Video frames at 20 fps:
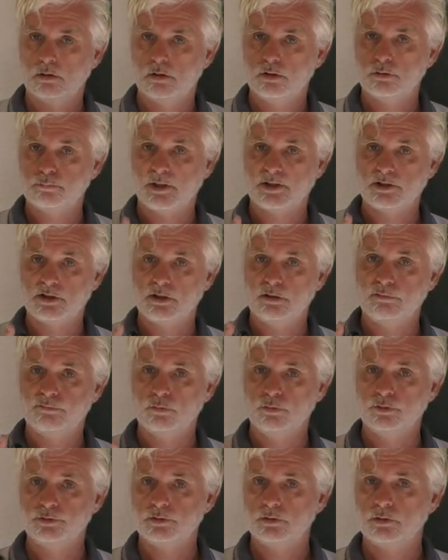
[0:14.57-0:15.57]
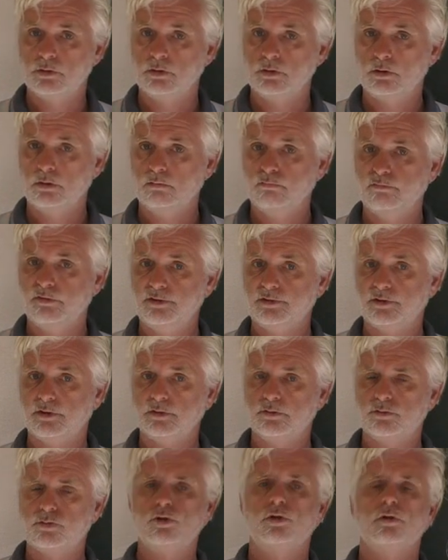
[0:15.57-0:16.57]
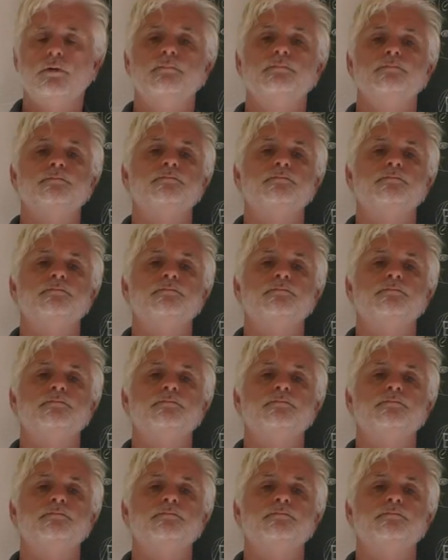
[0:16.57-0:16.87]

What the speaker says: Especially of course in physics.